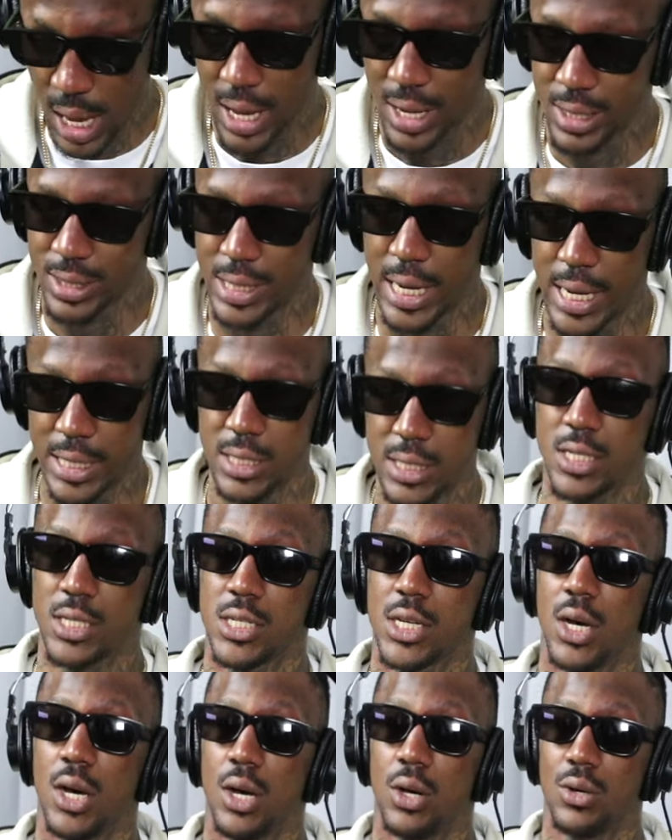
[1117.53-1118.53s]
sections, so
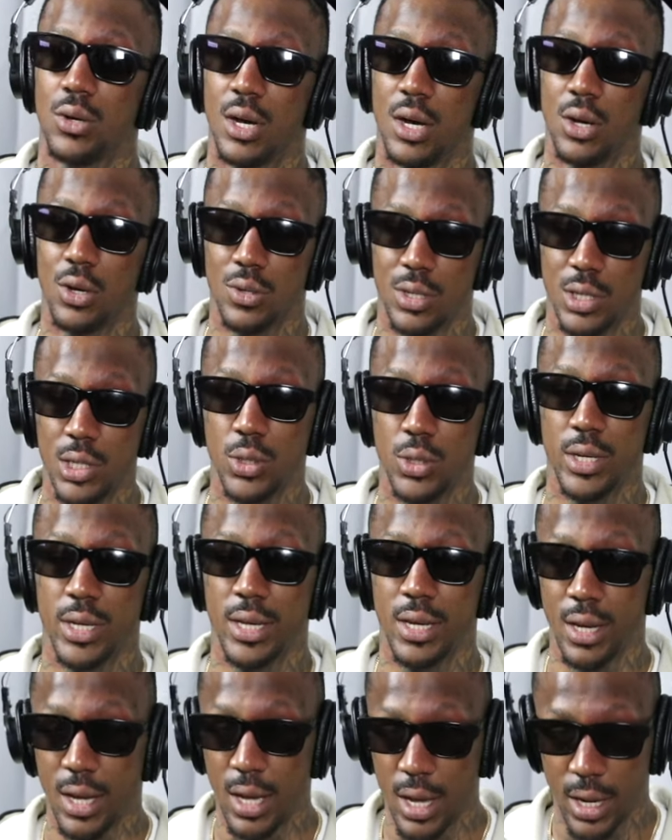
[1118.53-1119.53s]
I don't do it.
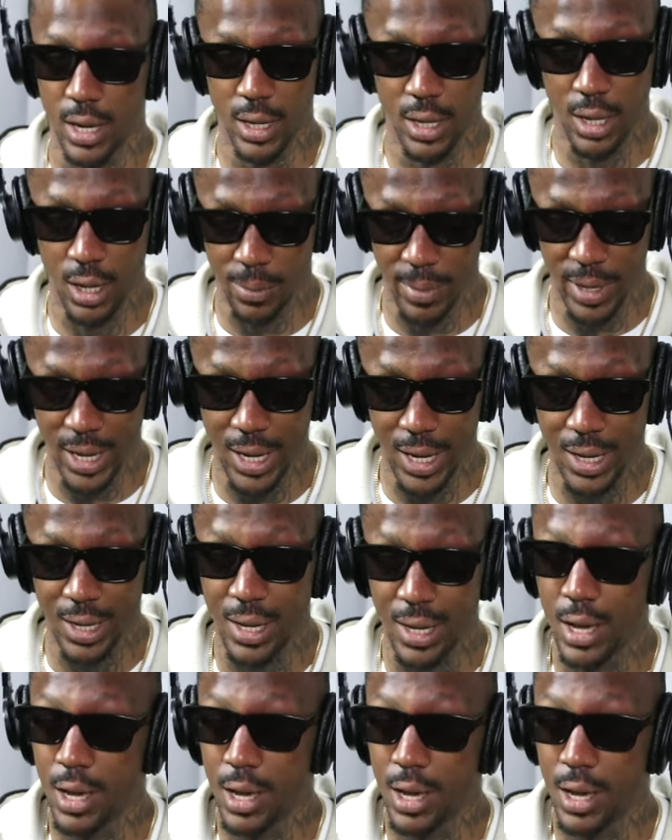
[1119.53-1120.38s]
You know what I mean?